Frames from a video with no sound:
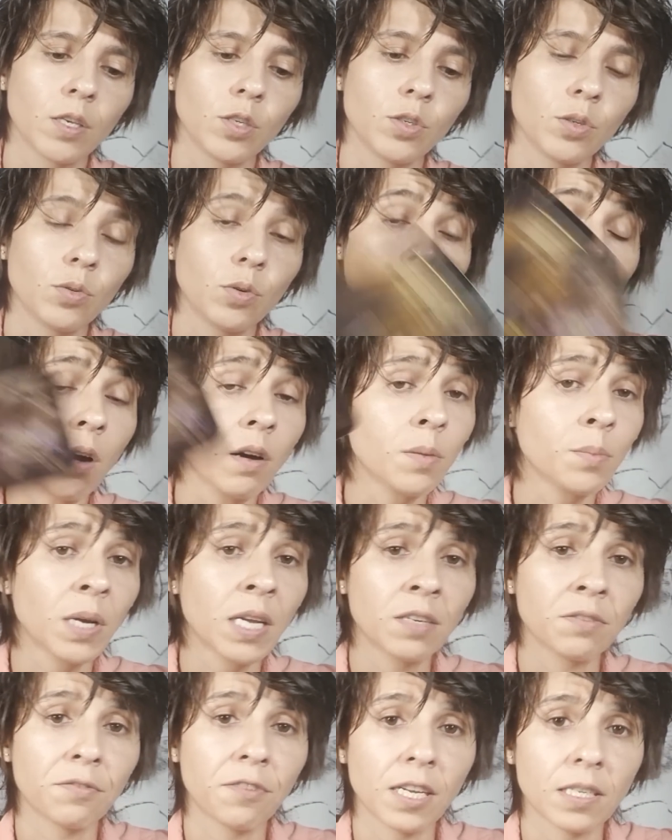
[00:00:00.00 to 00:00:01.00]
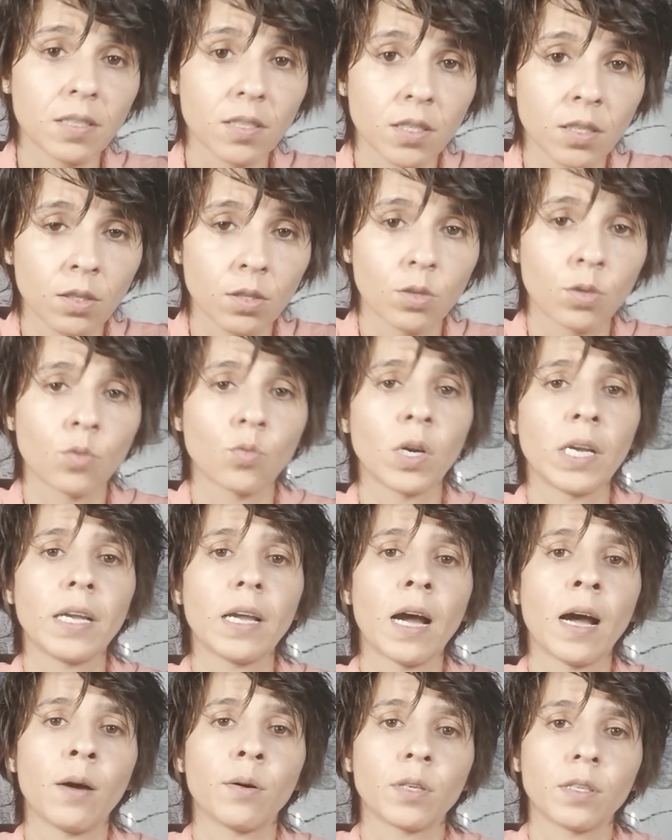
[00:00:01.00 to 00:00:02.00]
You are manifesting your
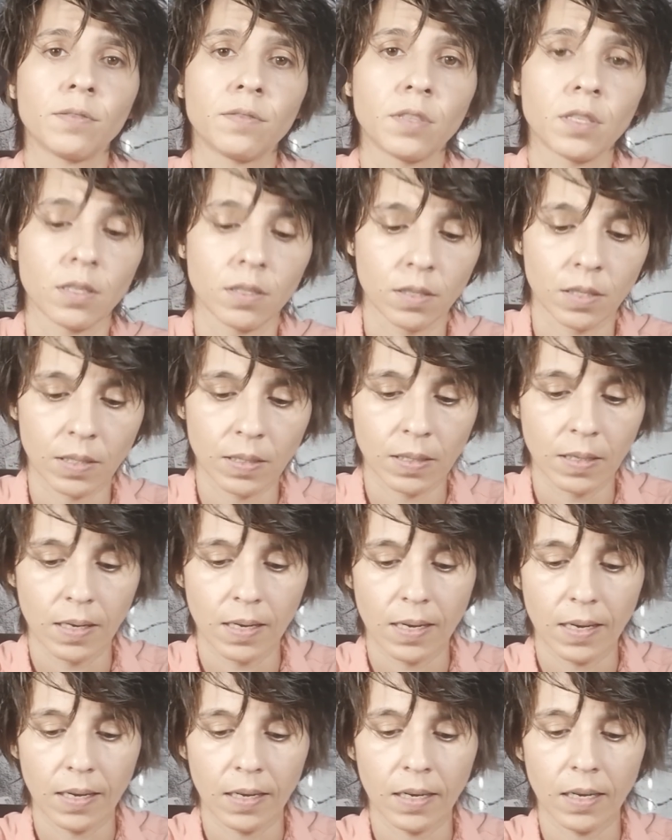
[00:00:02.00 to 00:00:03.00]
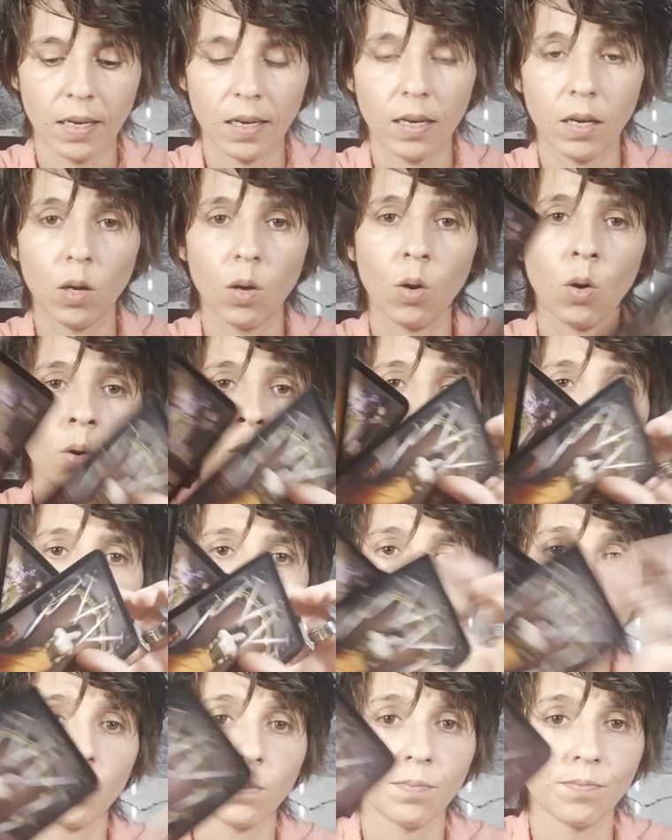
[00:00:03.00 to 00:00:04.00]
way out of this uh,
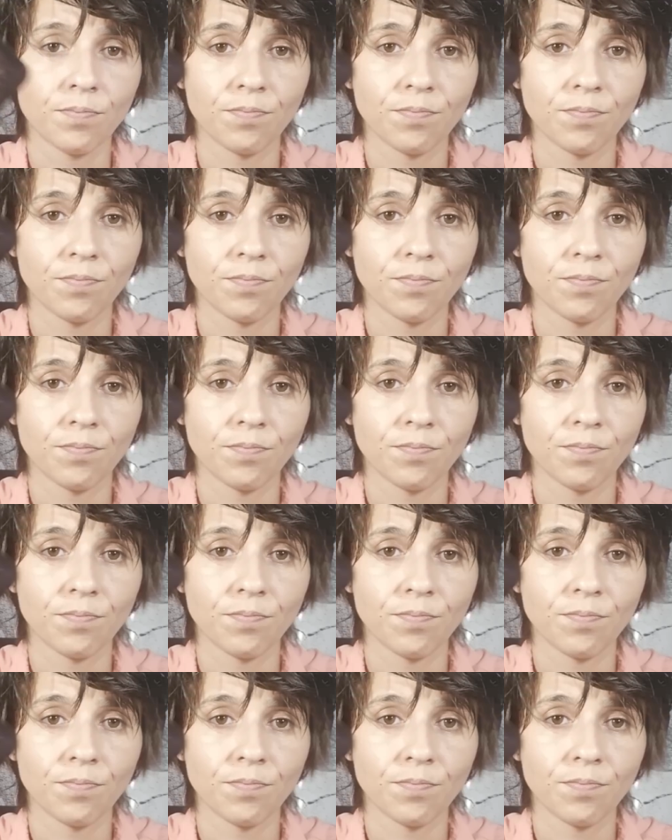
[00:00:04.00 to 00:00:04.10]
whole